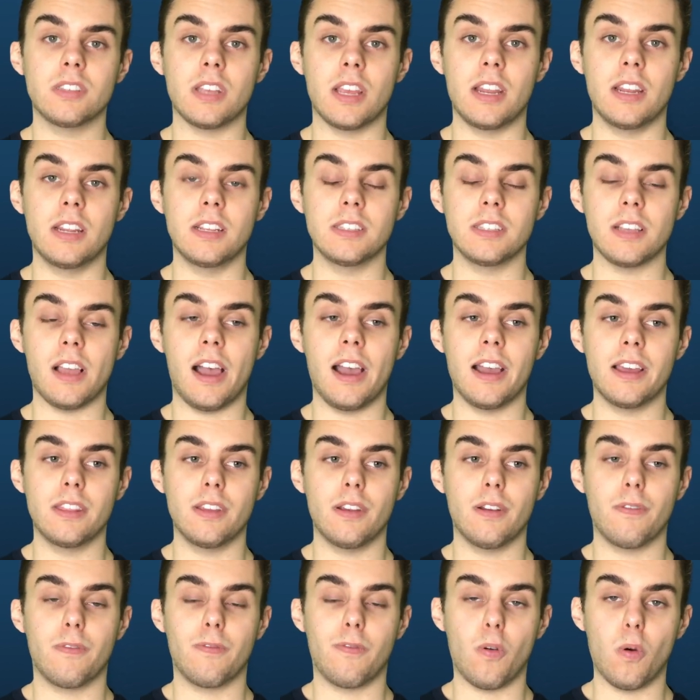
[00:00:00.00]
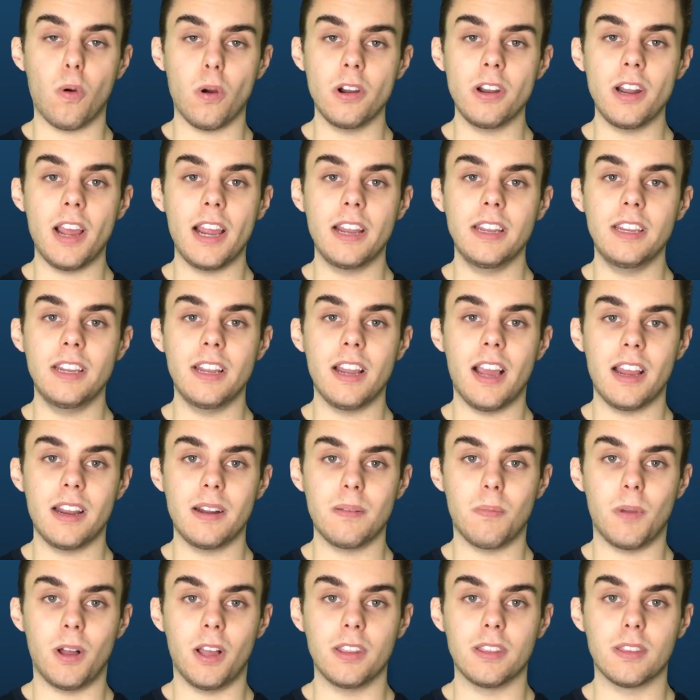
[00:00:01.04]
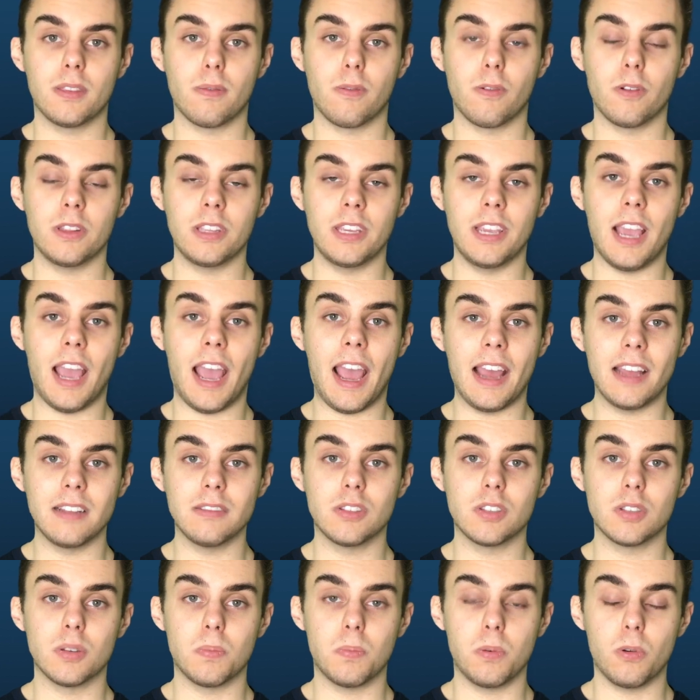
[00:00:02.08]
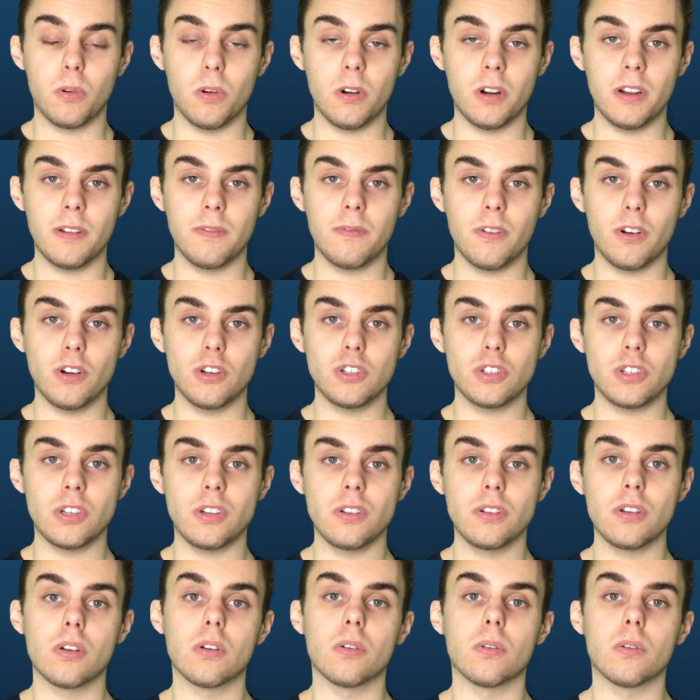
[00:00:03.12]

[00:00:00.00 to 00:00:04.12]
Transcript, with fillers: it is either $4.99 a month for the ad-supported version